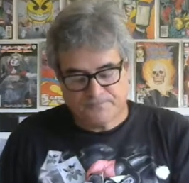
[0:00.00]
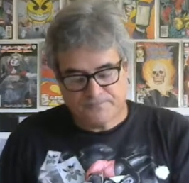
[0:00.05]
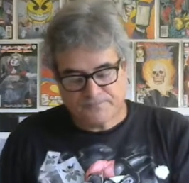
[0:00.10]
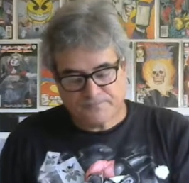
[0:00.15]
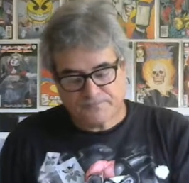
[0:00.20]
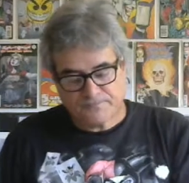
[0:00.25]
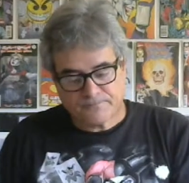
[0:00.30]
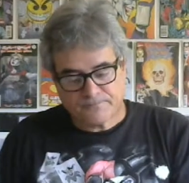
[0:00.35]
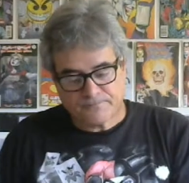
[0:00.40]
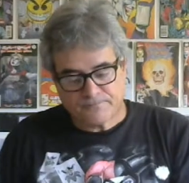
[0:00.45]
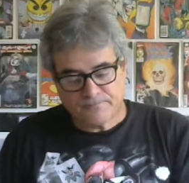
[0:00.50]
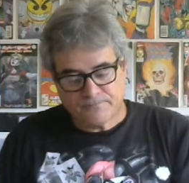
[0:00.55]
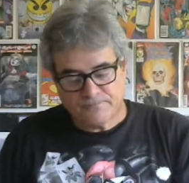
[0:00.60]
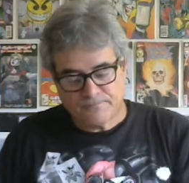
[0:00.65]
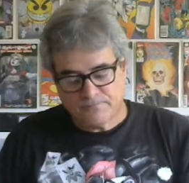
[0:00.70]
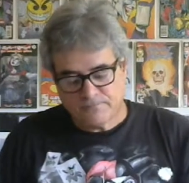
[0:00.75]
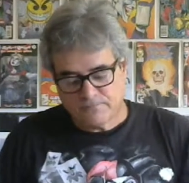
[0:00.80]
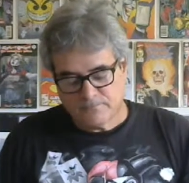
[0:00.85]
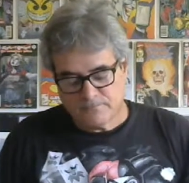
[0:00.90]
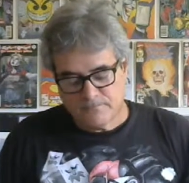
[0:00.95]

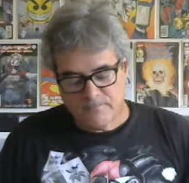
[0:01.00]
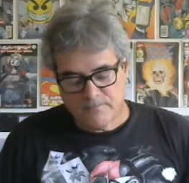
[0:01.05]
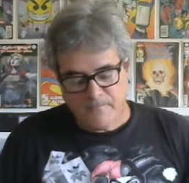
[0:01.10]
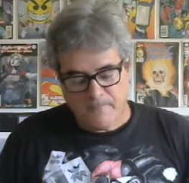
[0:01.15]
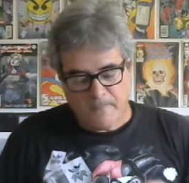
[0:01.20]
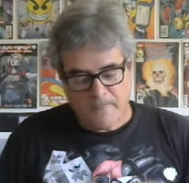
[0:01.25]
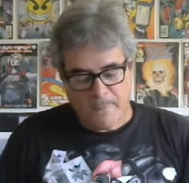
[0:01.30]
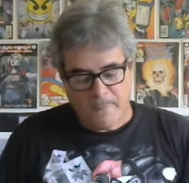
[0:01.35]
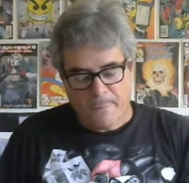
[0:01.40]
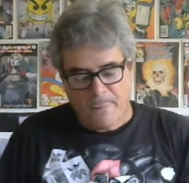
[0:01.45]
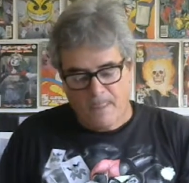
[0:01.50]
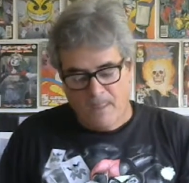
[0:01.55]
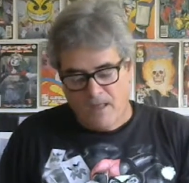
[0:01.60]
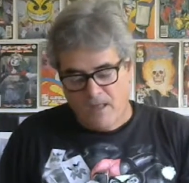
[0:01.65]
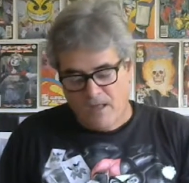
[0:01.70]
No one is speaking in this clip.